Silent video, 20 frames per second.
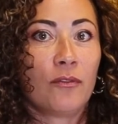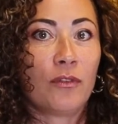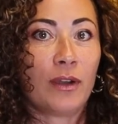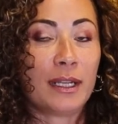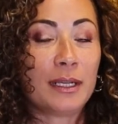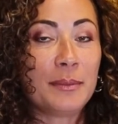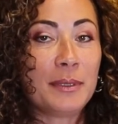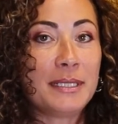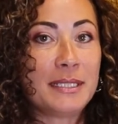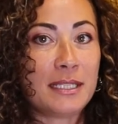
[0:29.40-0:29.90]

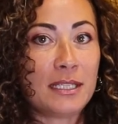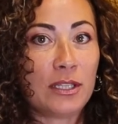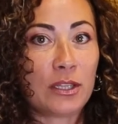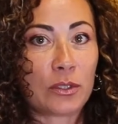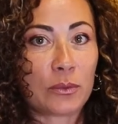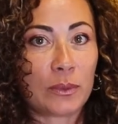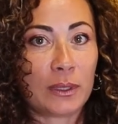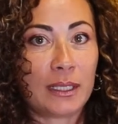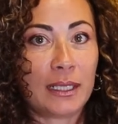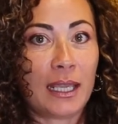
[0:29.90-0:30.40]
Vitamin
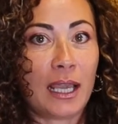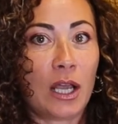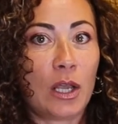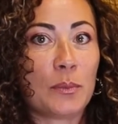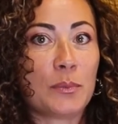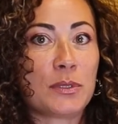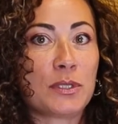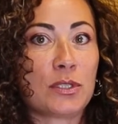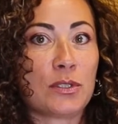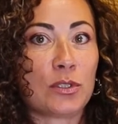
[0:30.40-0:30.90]
D3
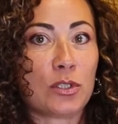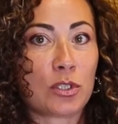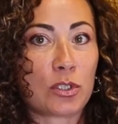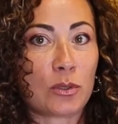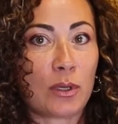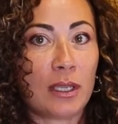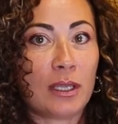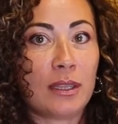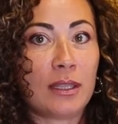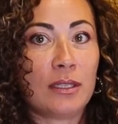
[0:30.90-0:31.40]
helps to
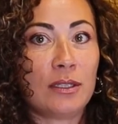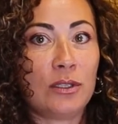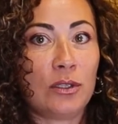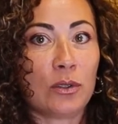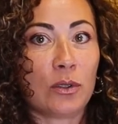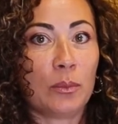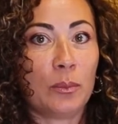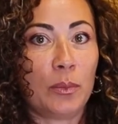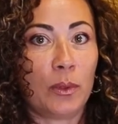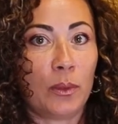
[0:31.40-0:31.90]
strengthen
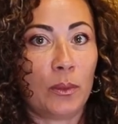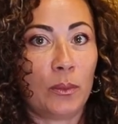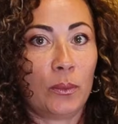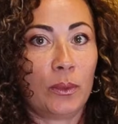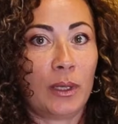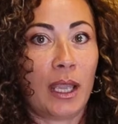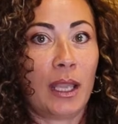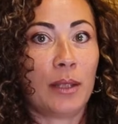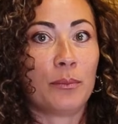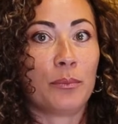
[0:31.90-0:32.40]
your
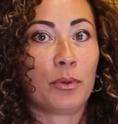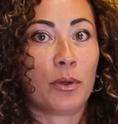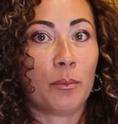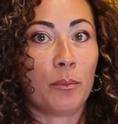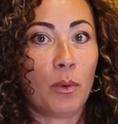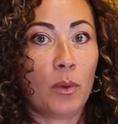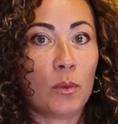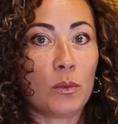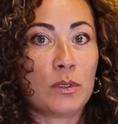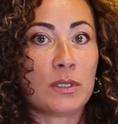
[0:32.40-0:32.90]
bone and
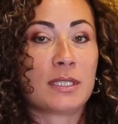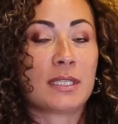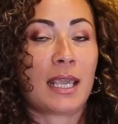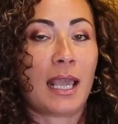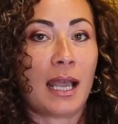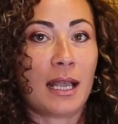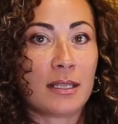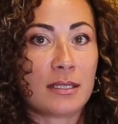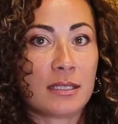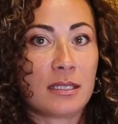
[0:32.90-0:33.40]
promotes
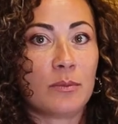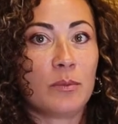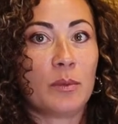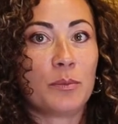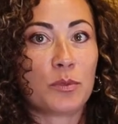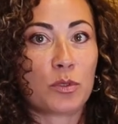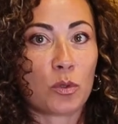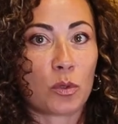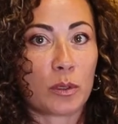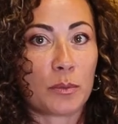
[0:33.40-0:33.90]
calcium
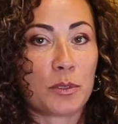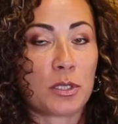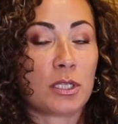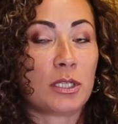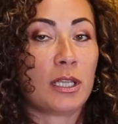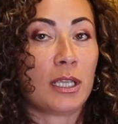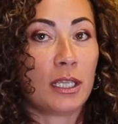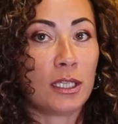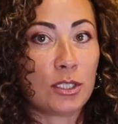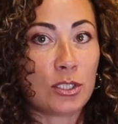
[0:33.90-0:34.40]
absorption
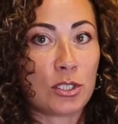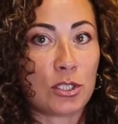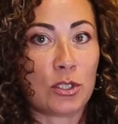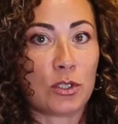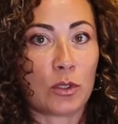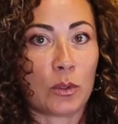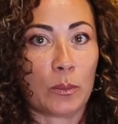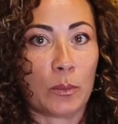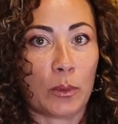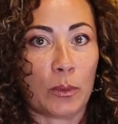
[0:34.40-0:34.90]
into
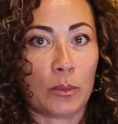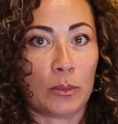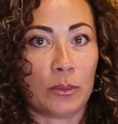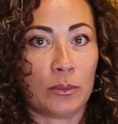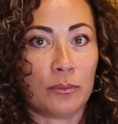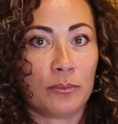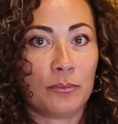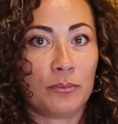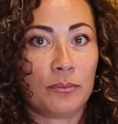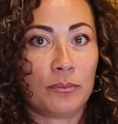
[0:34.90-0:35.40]
your bone.
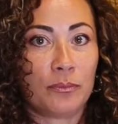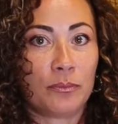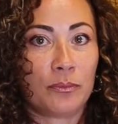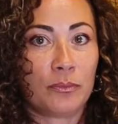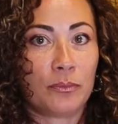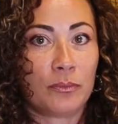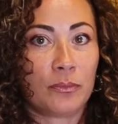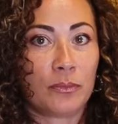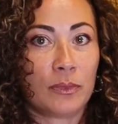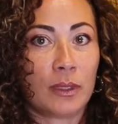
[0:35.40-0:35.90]

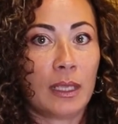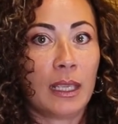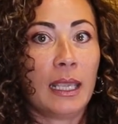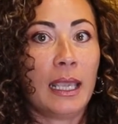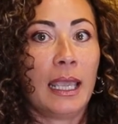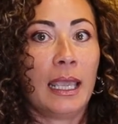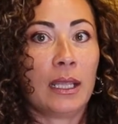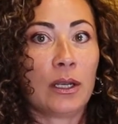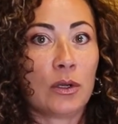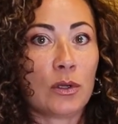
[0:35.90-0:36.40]

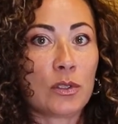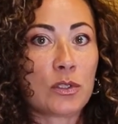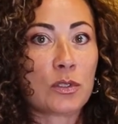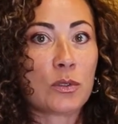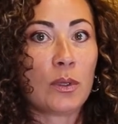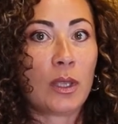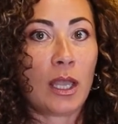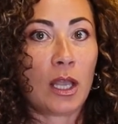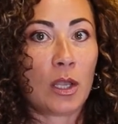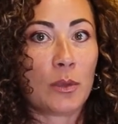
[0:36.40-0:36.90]
It
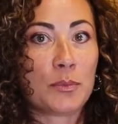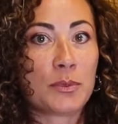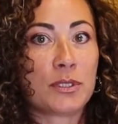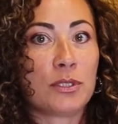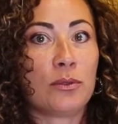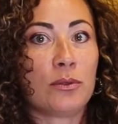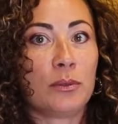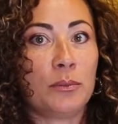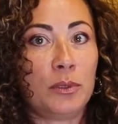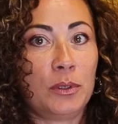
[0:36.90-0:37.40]
also helps
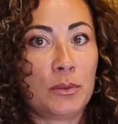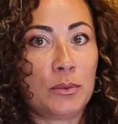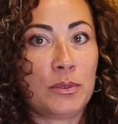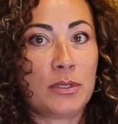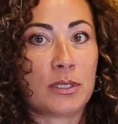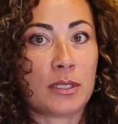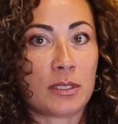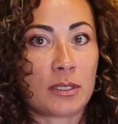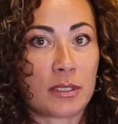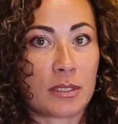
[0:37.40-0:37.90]
your immune
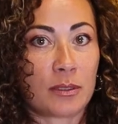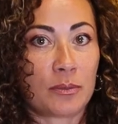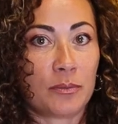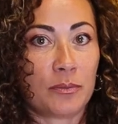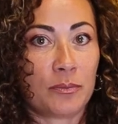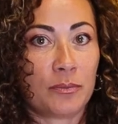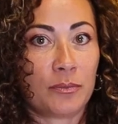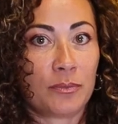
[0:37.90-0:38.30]
system.